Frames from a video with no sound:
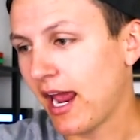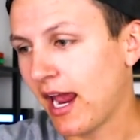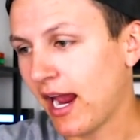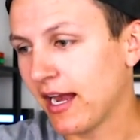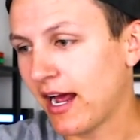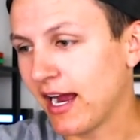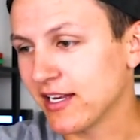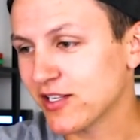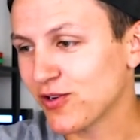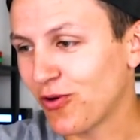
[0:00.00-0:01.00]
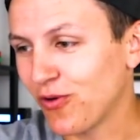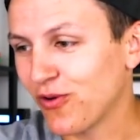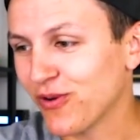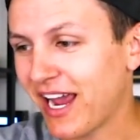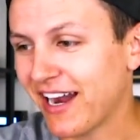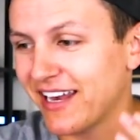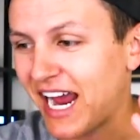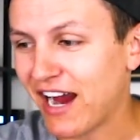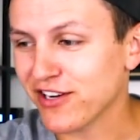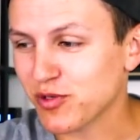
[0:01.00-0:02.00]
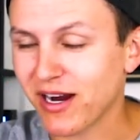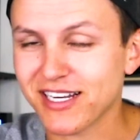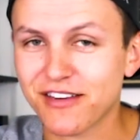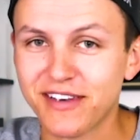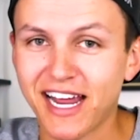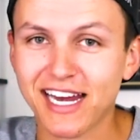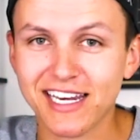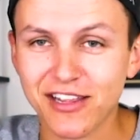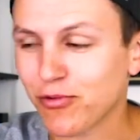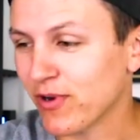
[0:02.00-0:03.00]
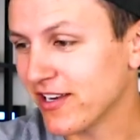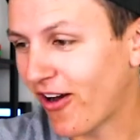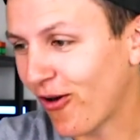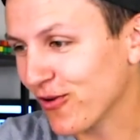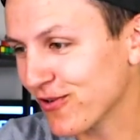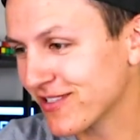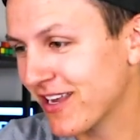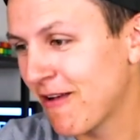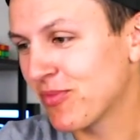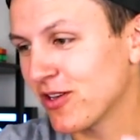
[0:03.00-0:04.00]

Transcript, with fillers: And I sold at an average price of $93,